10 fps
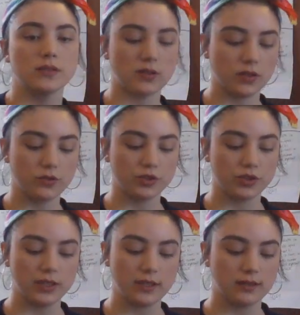So you
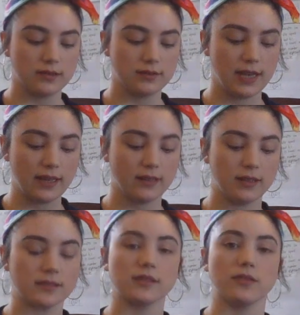should take
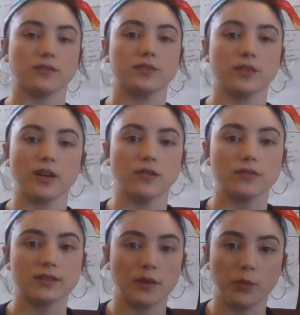these notes, though,
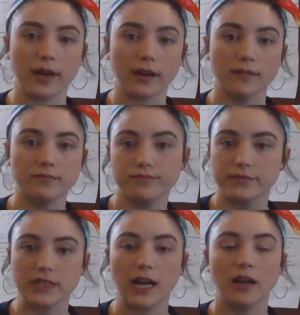somewhere
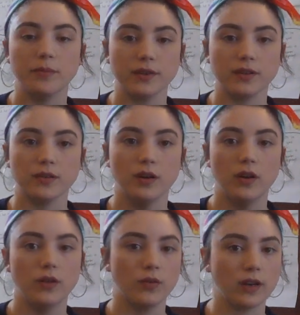to help you
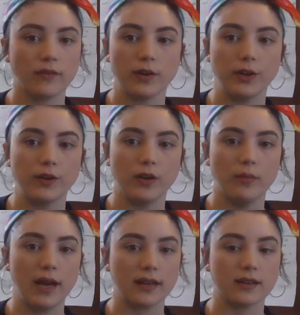whenever you
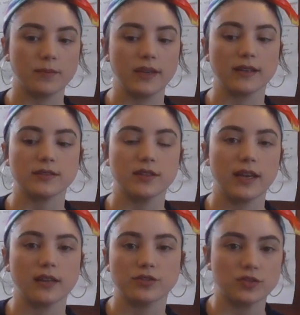go back, because you
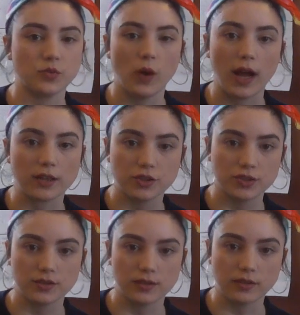can't just
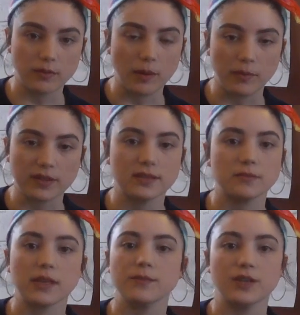watch and remember.
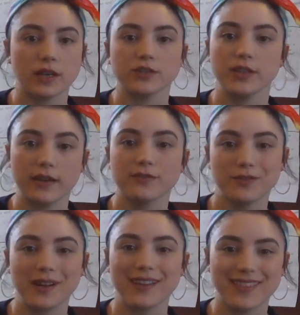Sometimes you actually have
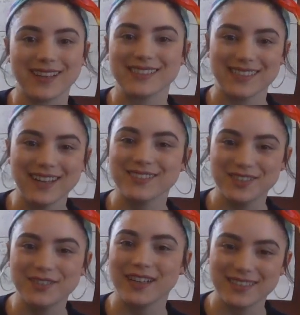to write things down,
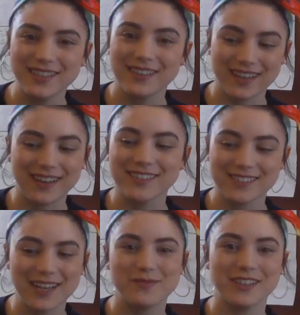too. I tell you that all
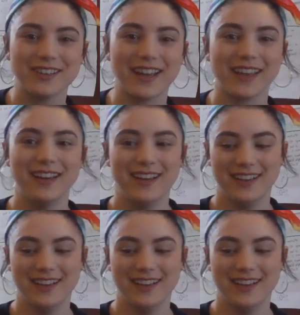the time, don't I?